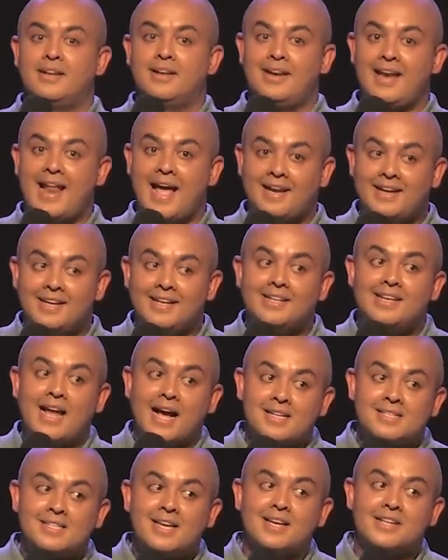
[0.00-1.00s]
Natalie
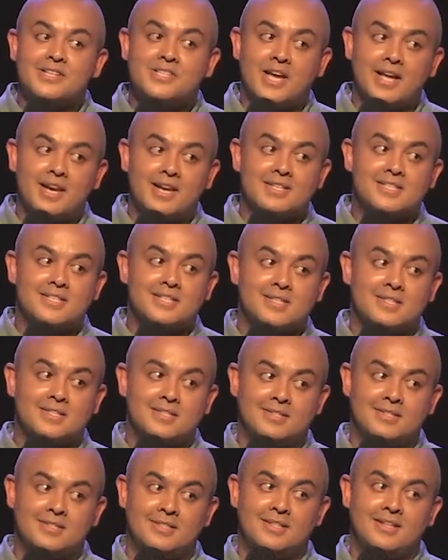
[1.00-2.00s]
does get
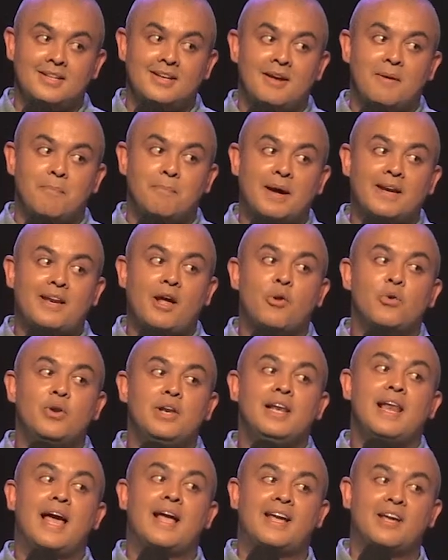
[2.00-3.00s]
jealous, but
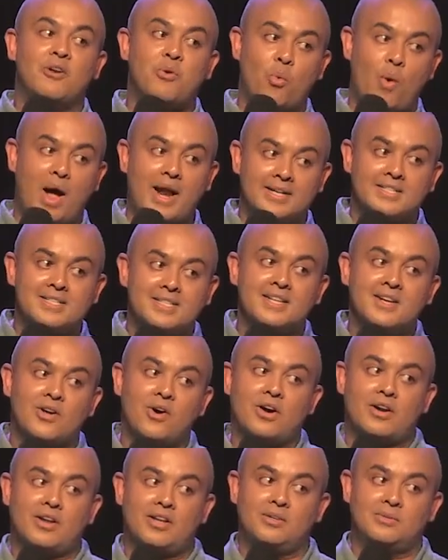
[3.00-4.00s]
only like in one
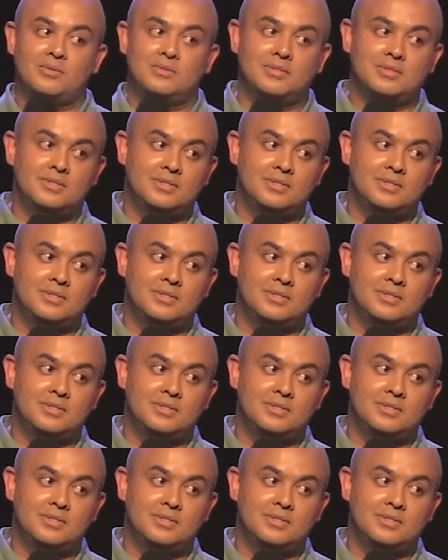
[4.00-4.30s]
scenario.